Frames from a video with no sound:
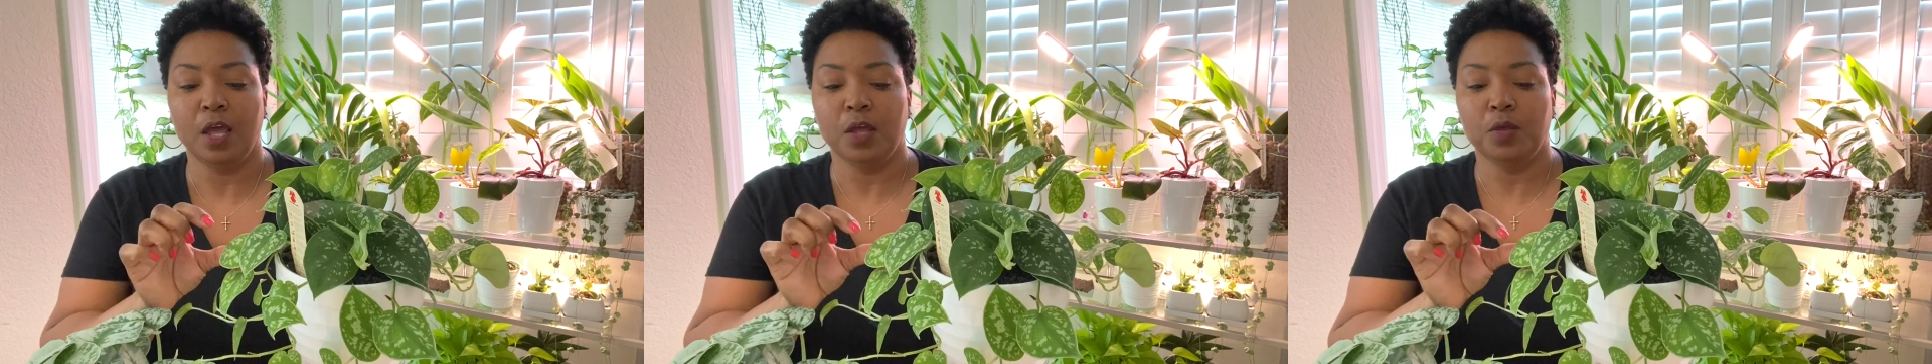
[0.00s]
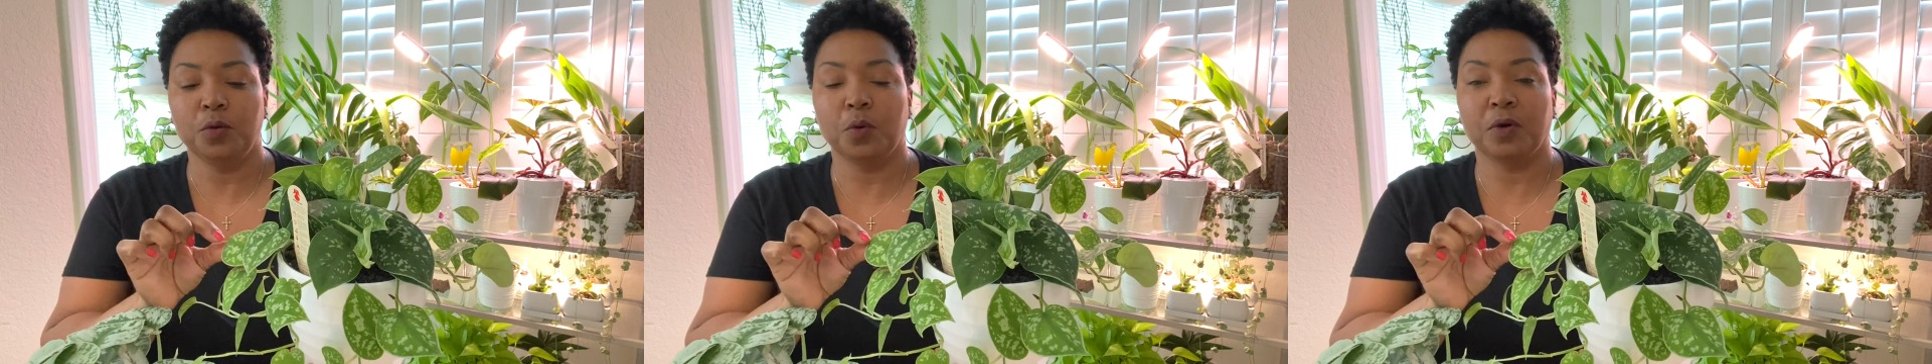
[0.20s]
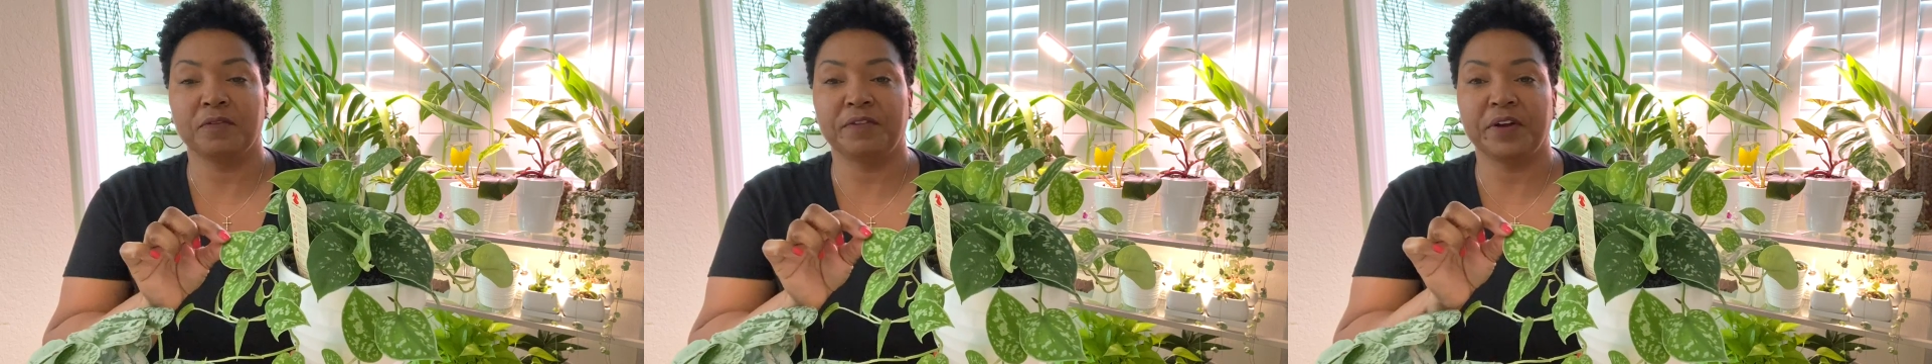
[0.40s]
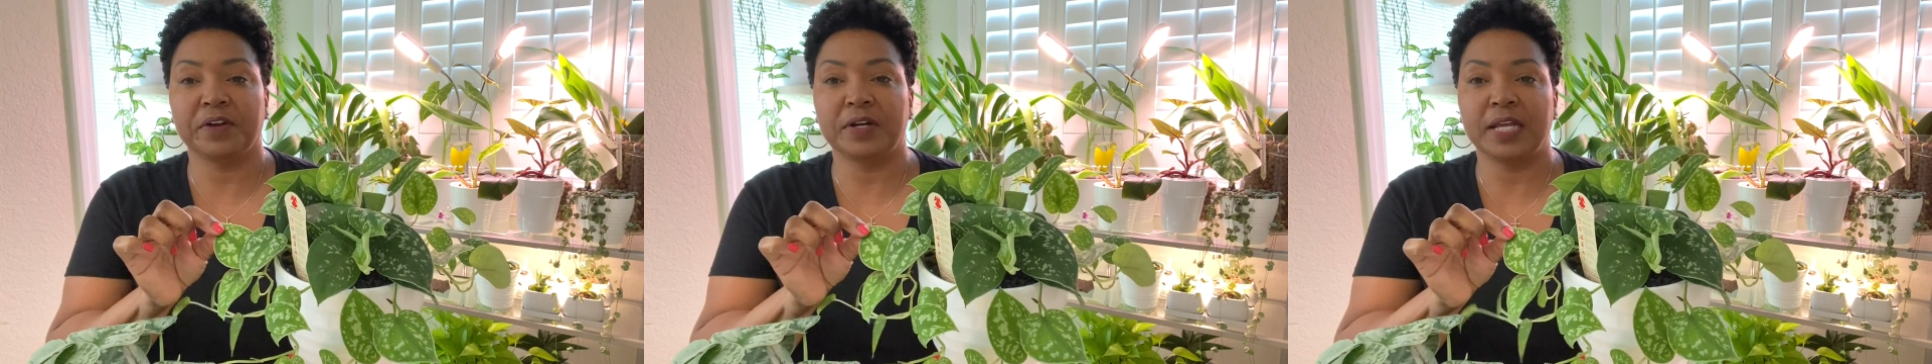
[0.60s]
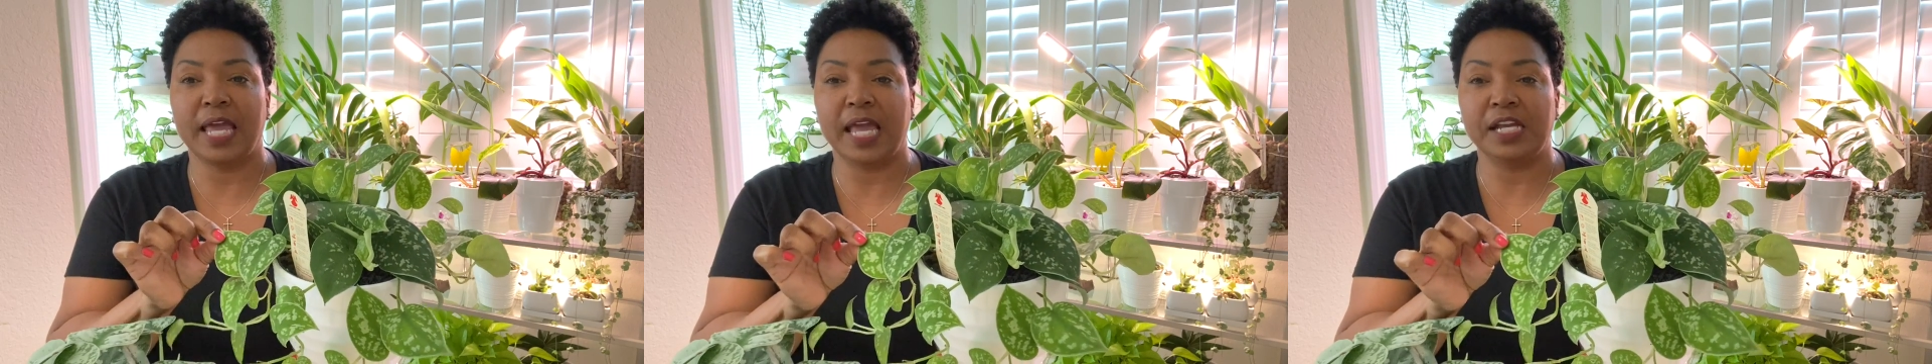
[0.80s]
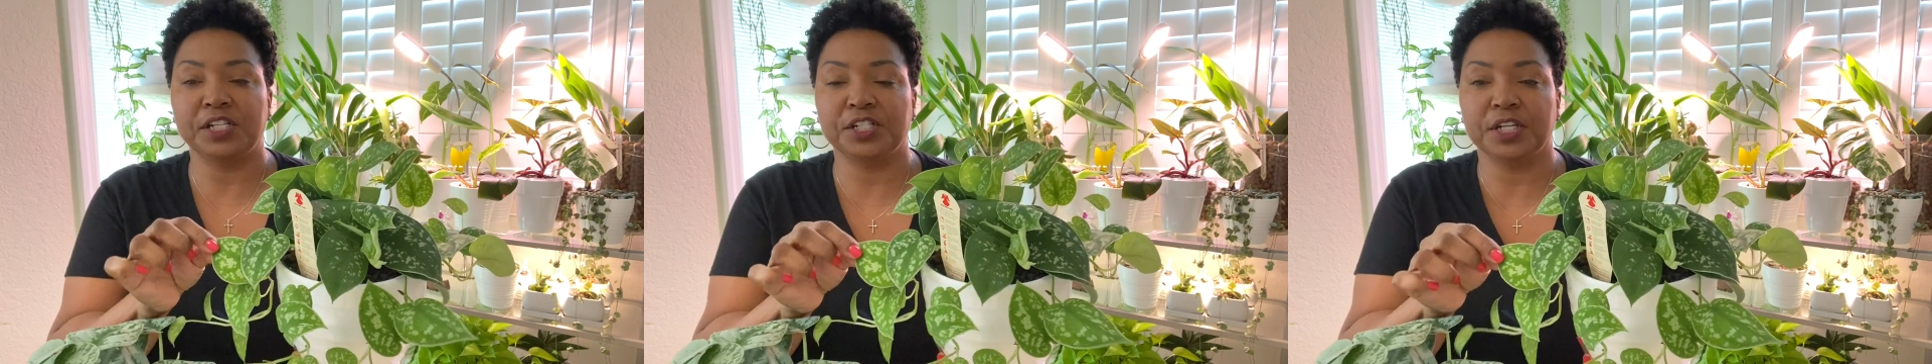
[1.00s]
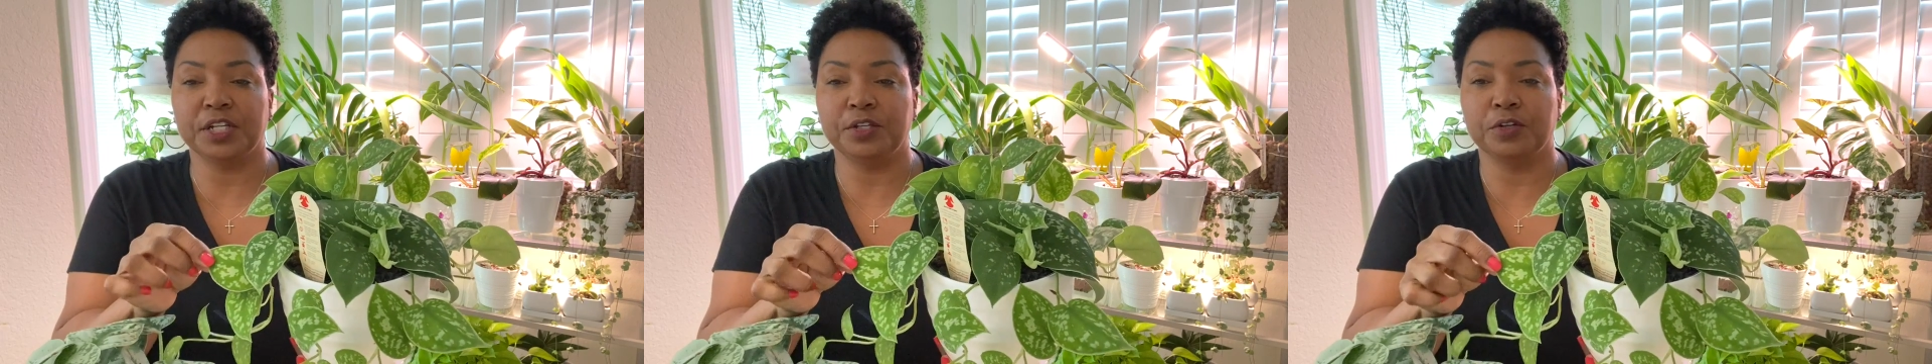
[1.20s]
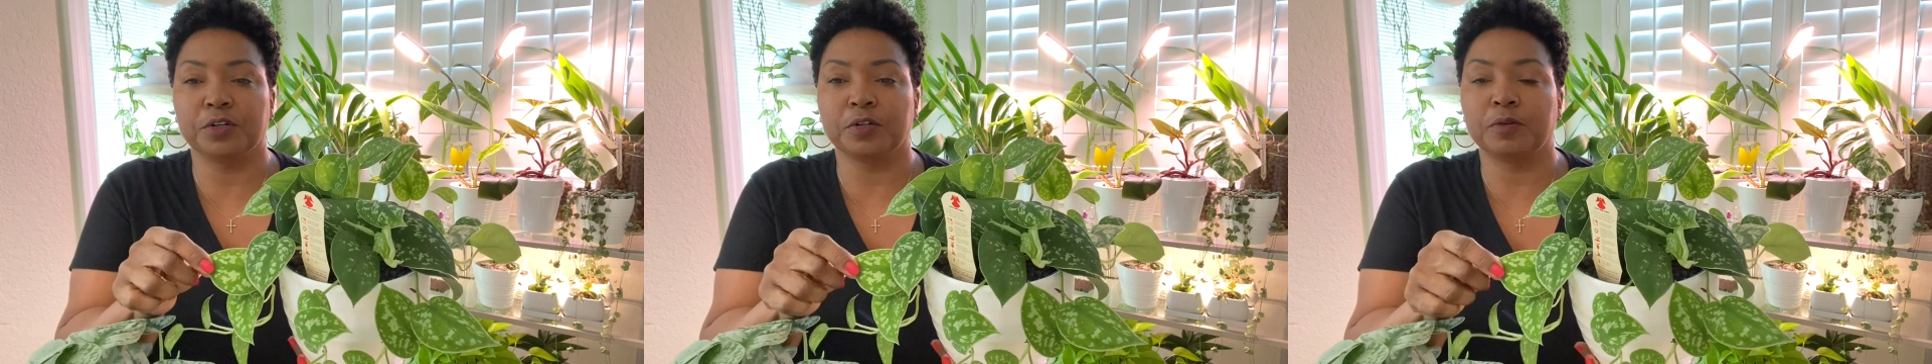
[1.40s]
Your variegation,
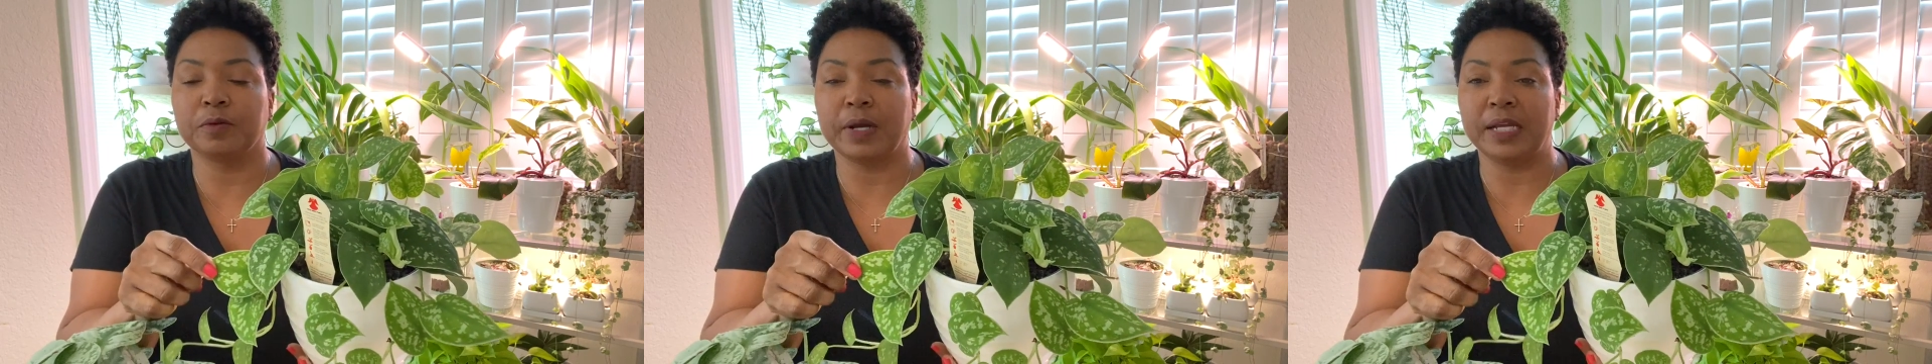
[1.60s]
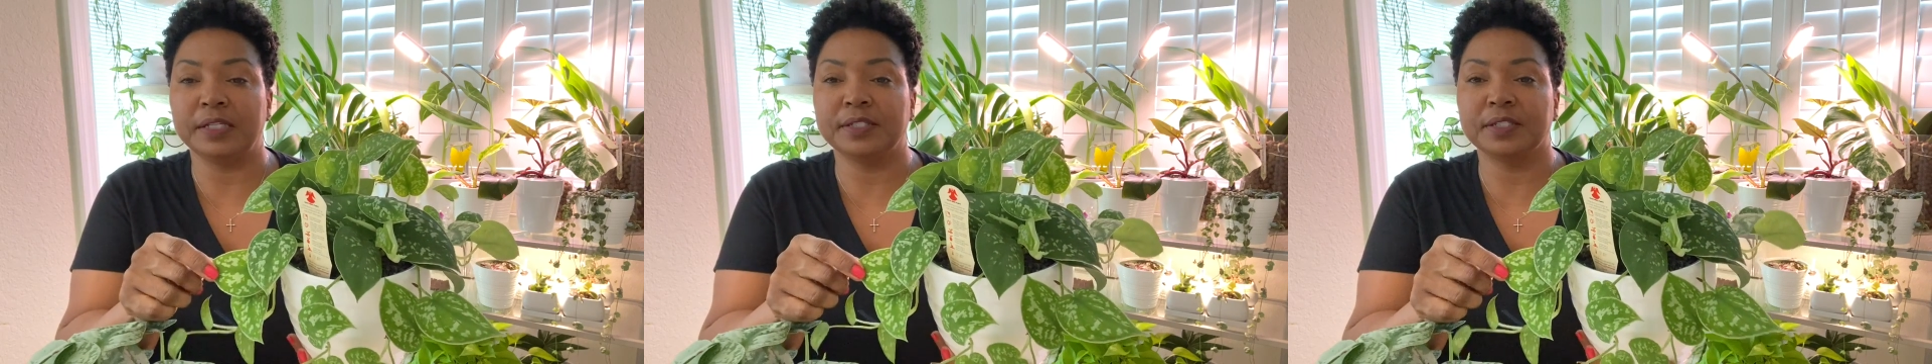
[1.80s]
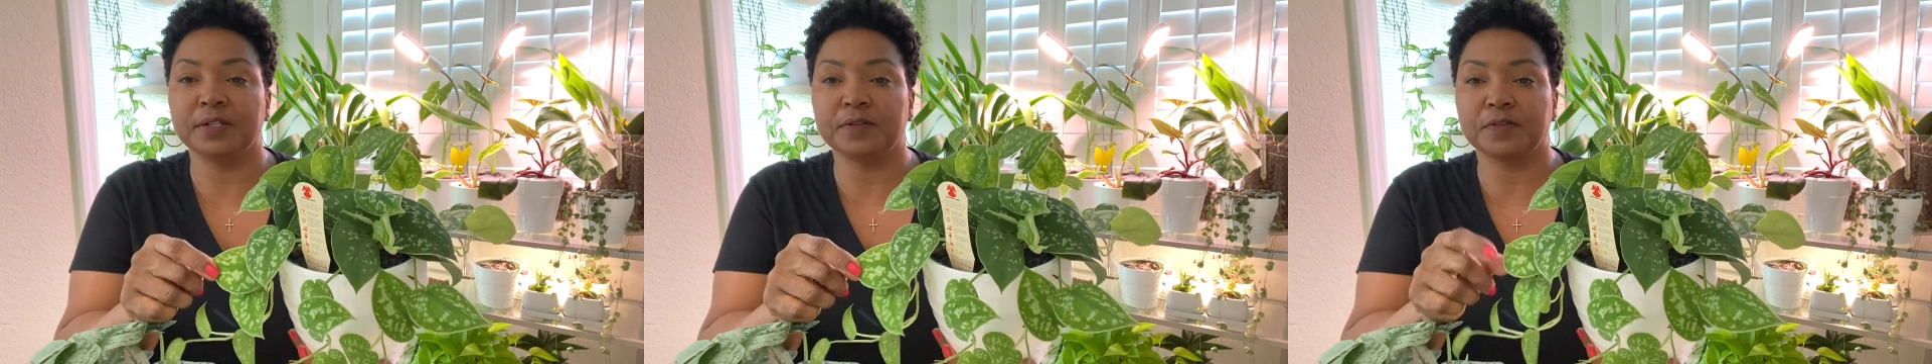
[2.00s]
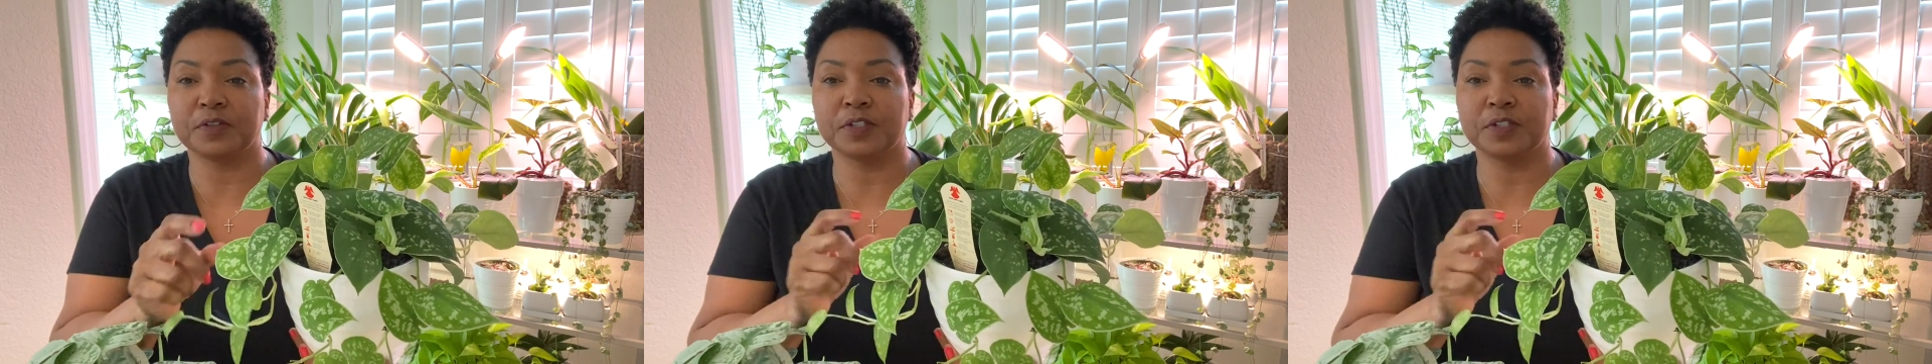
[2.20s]
your gray silver